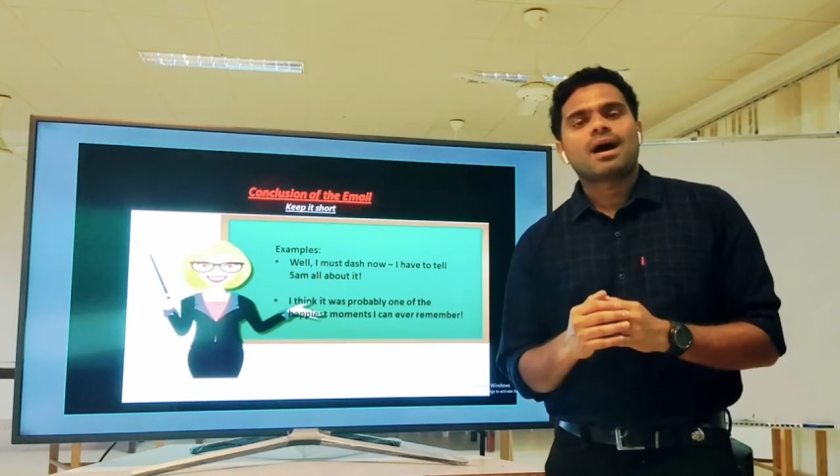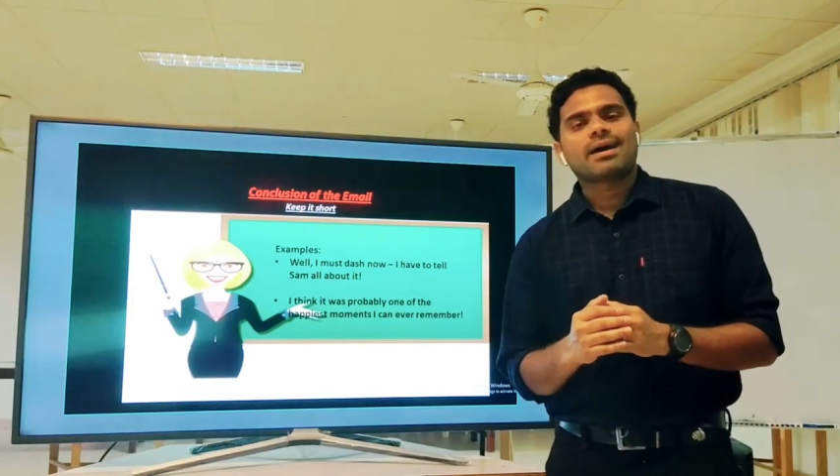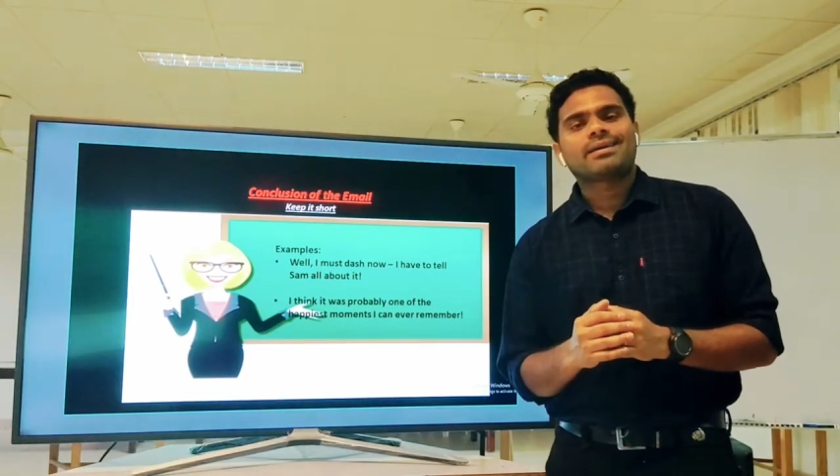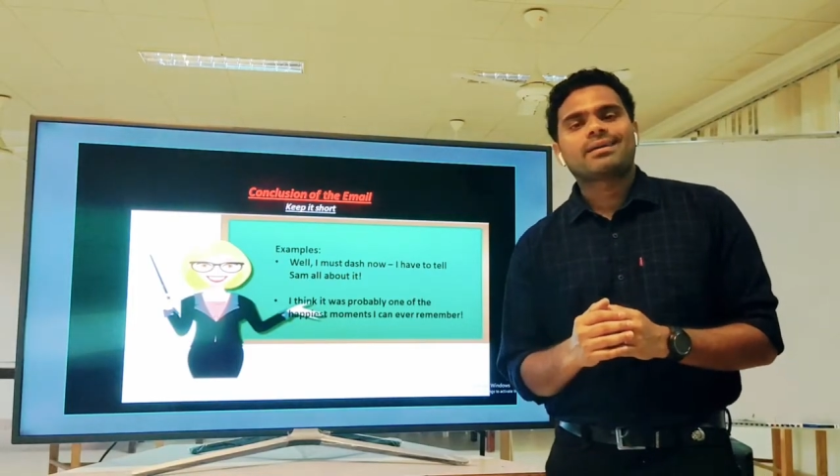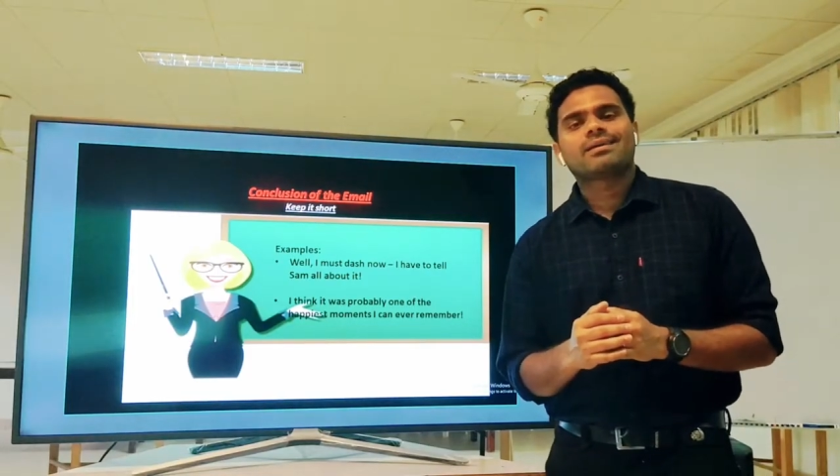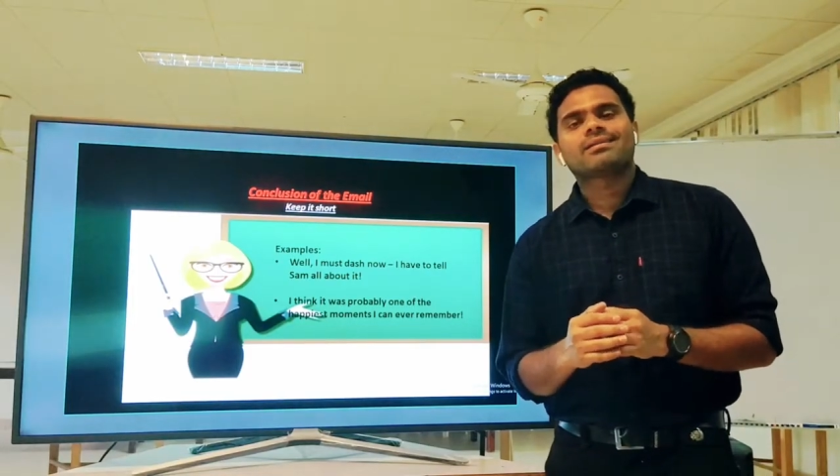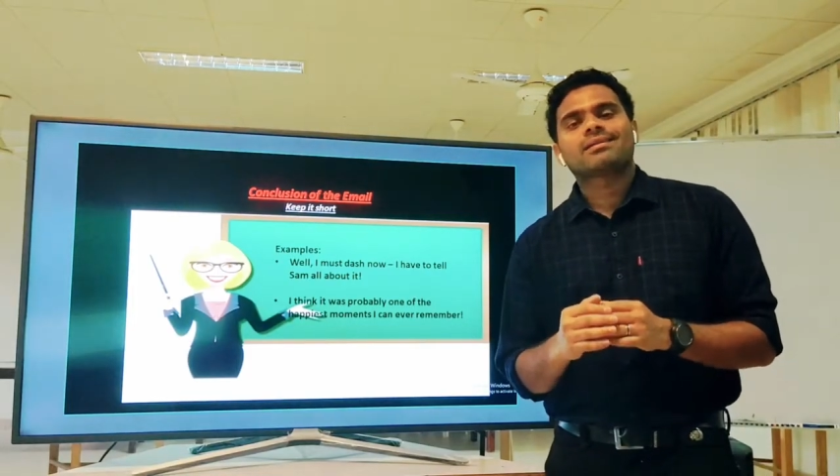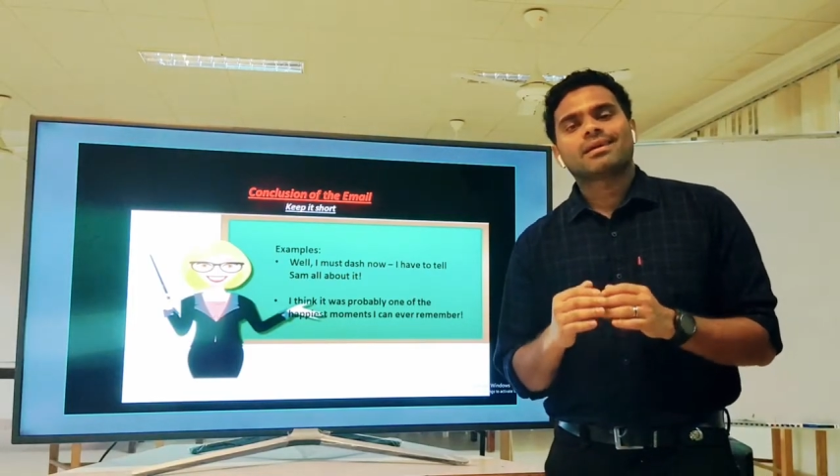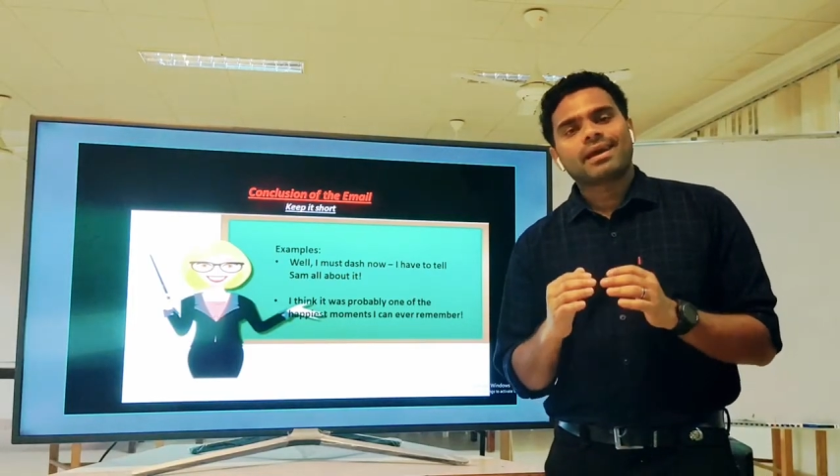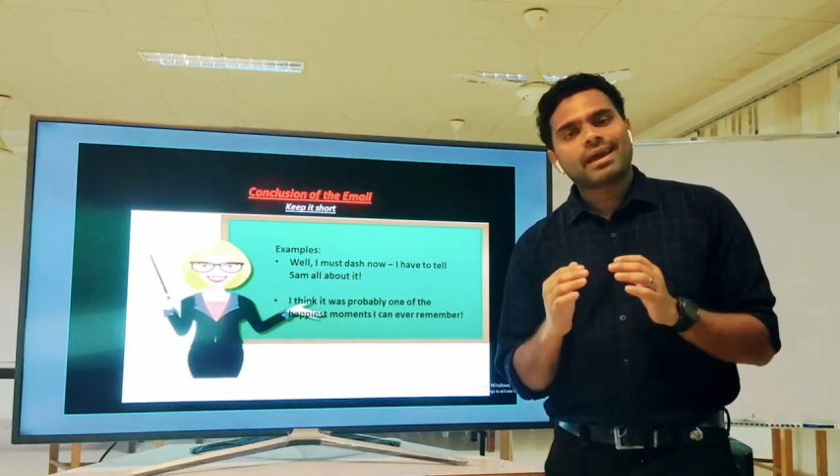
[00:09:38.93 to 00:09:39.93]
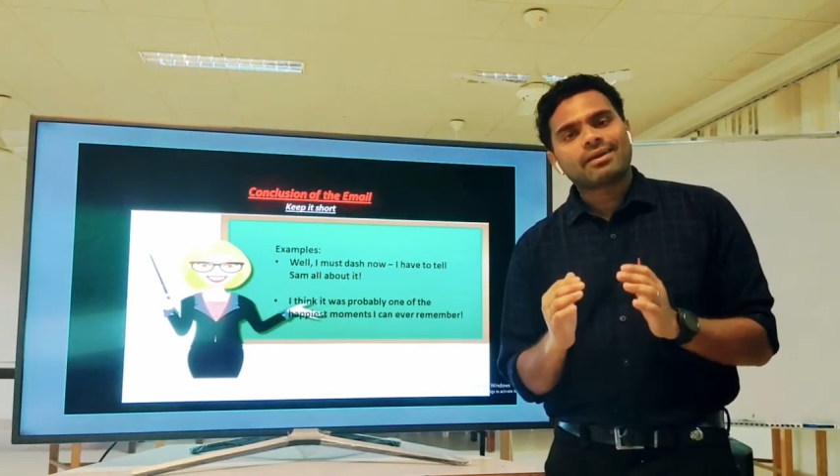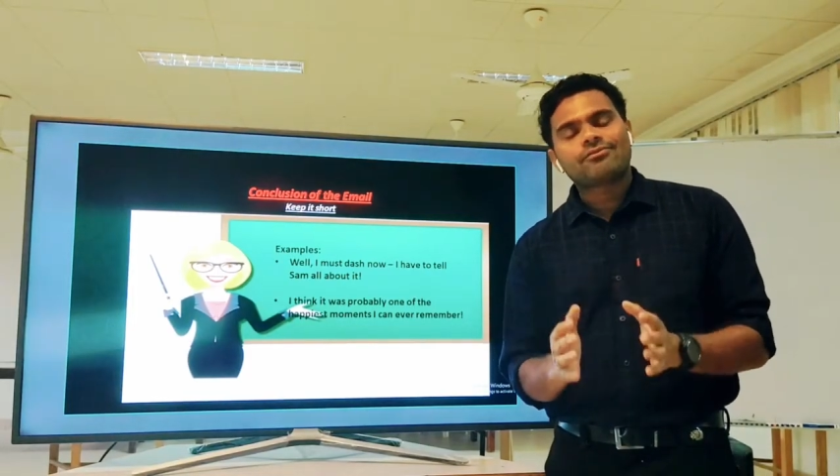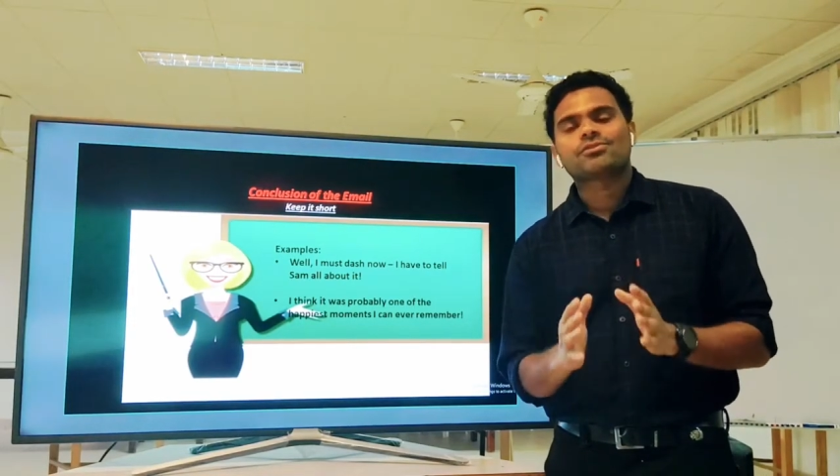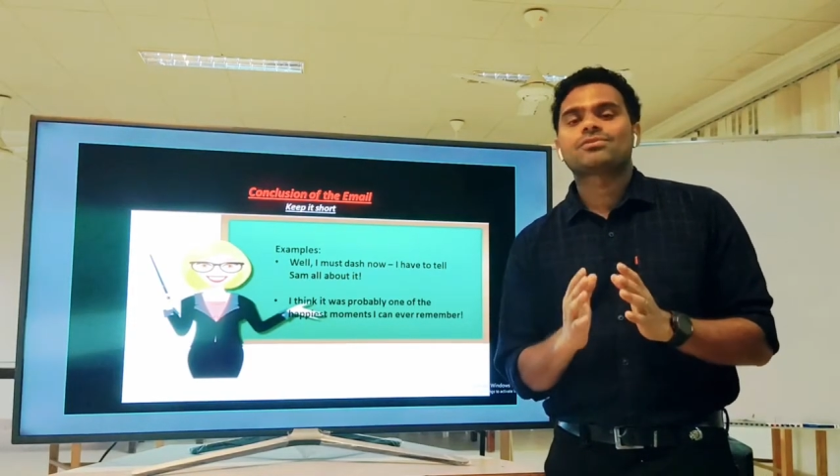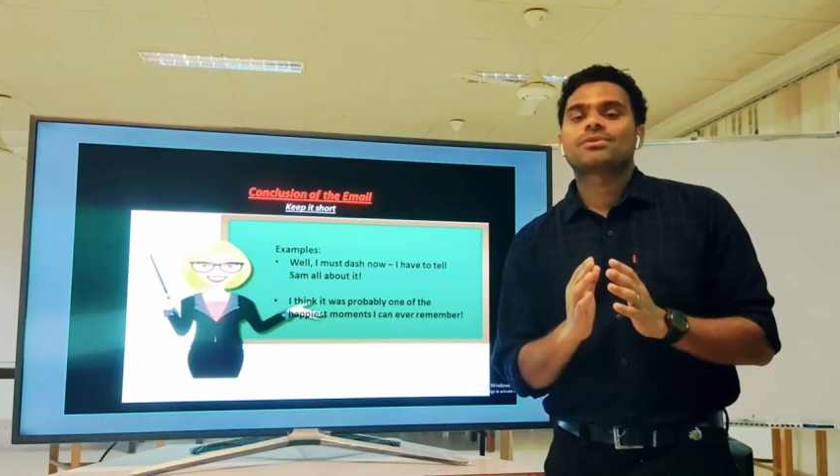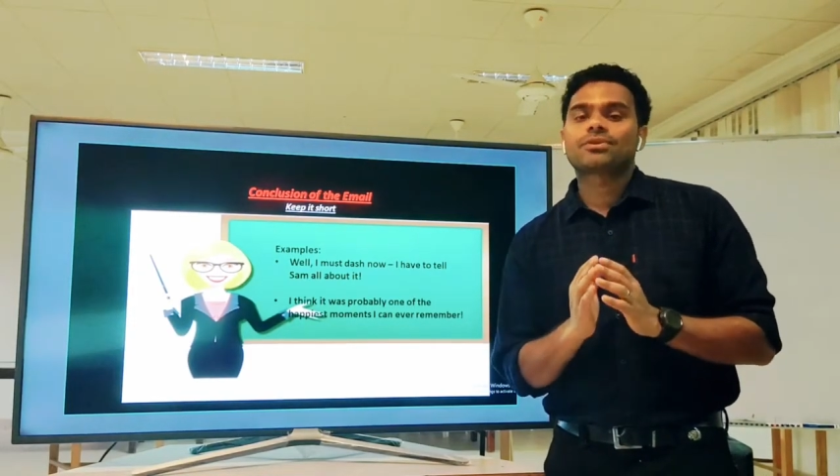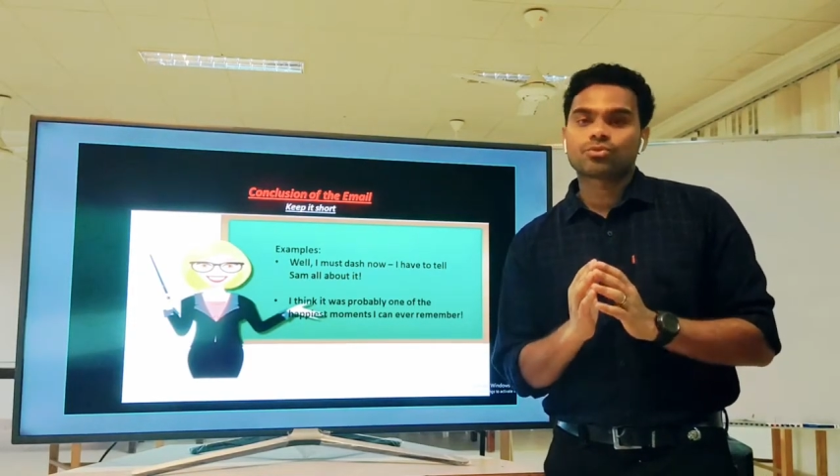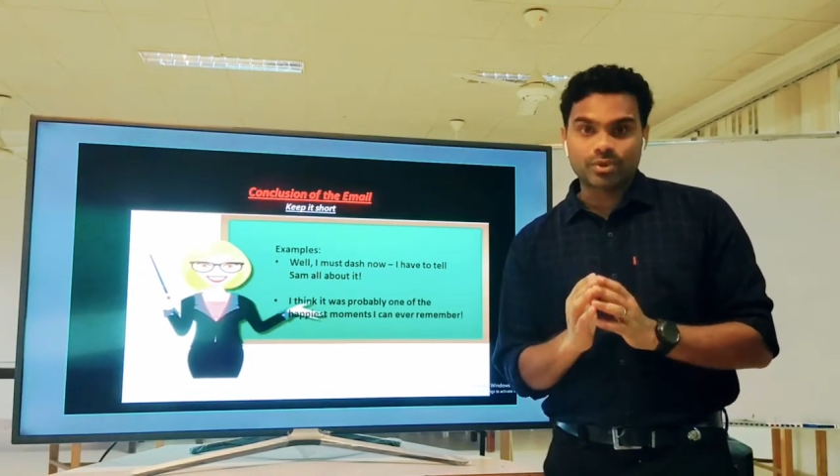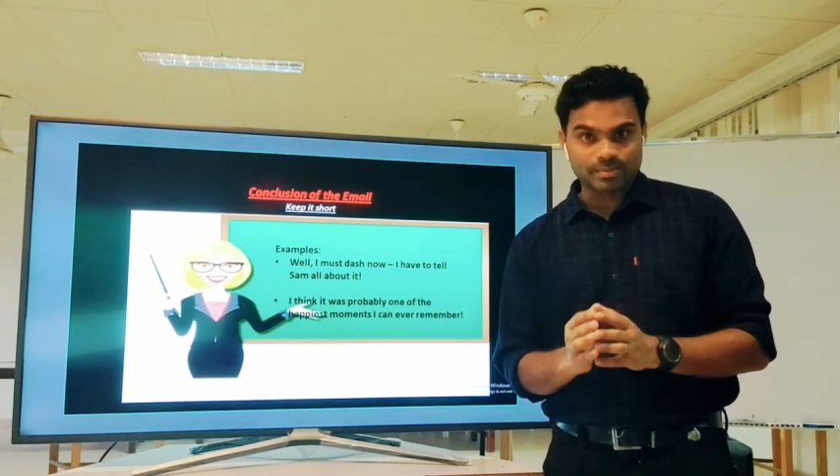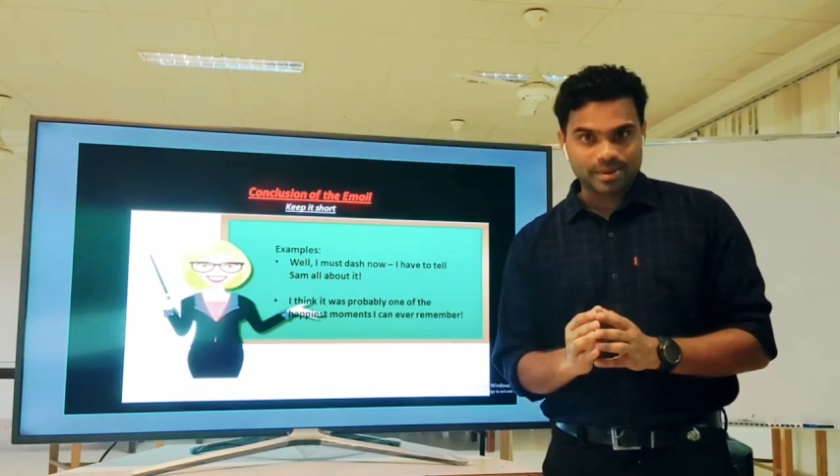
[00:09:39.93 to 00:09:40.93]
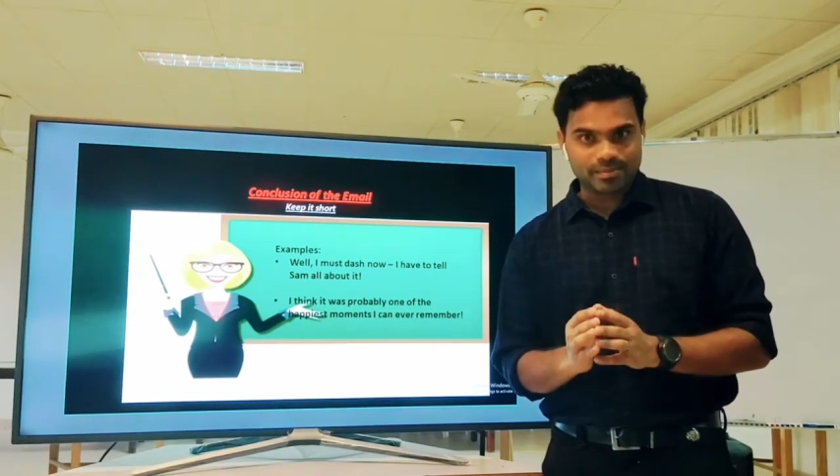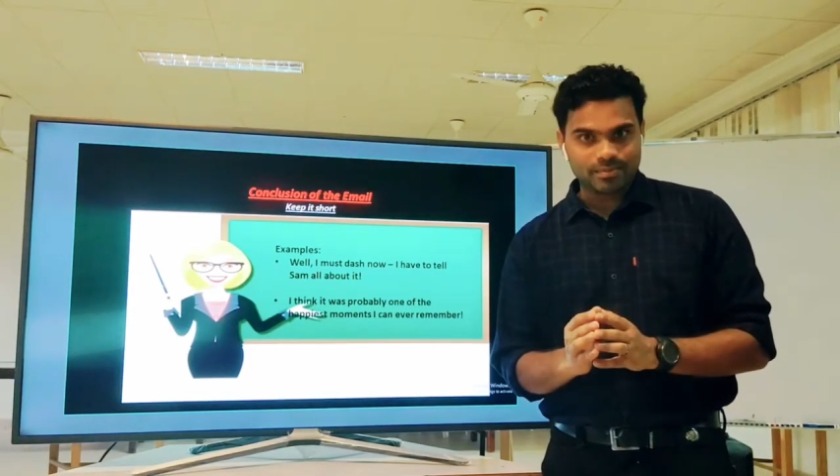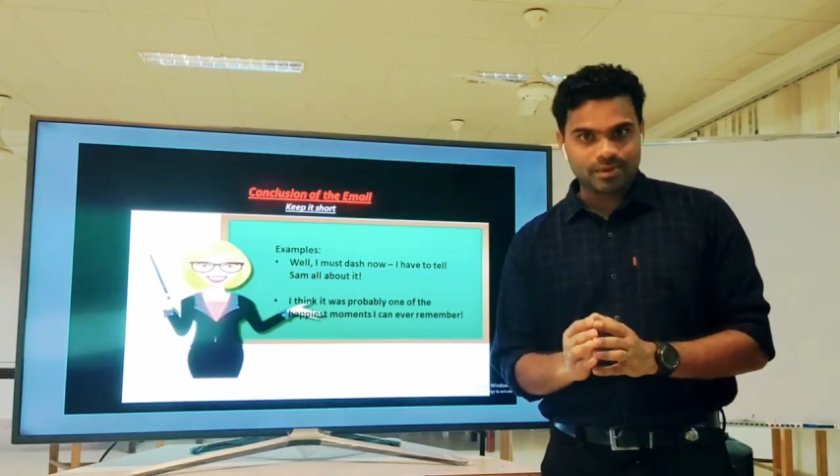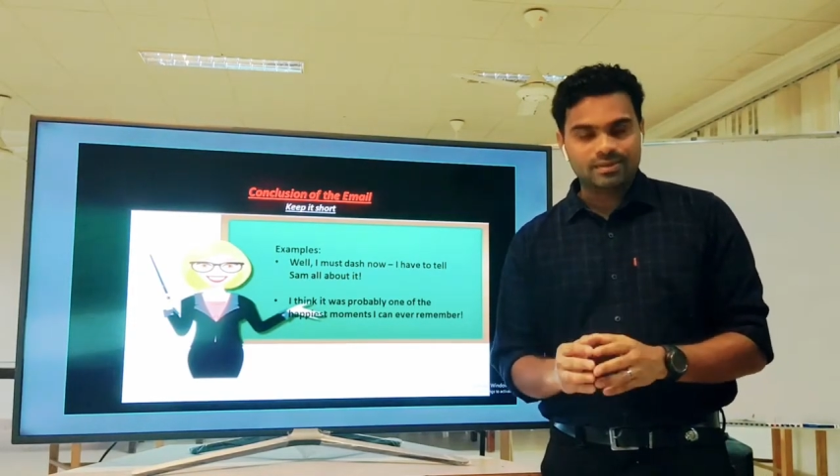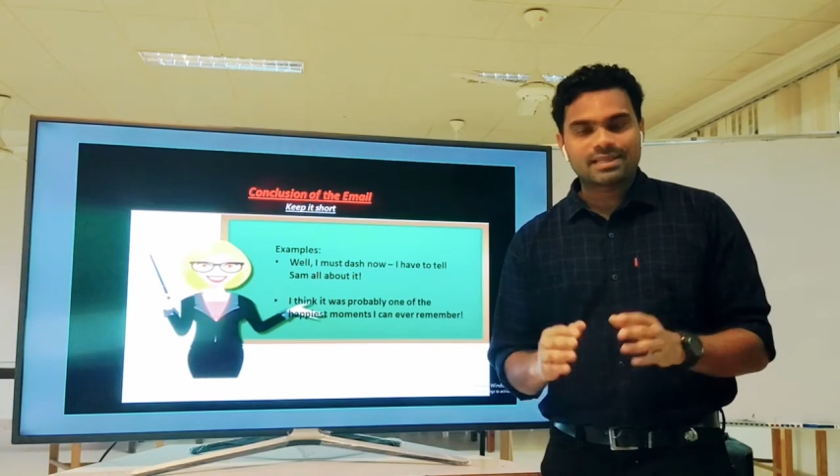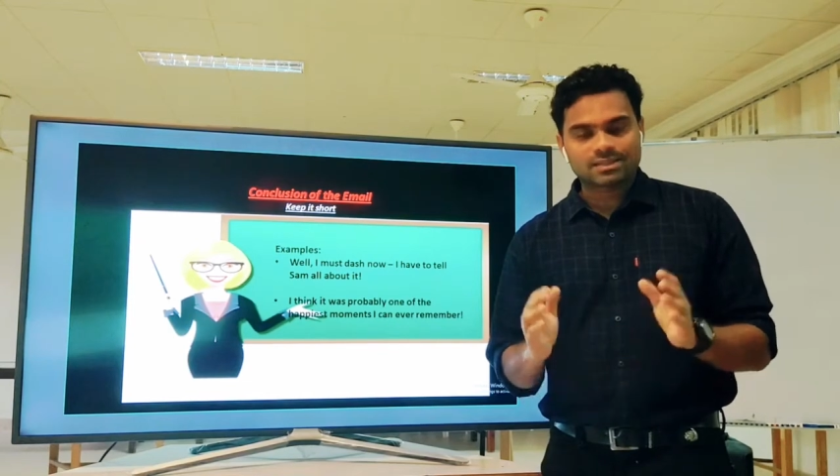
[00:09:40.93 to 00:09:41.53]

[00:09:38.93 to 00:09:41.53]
I can ever remember.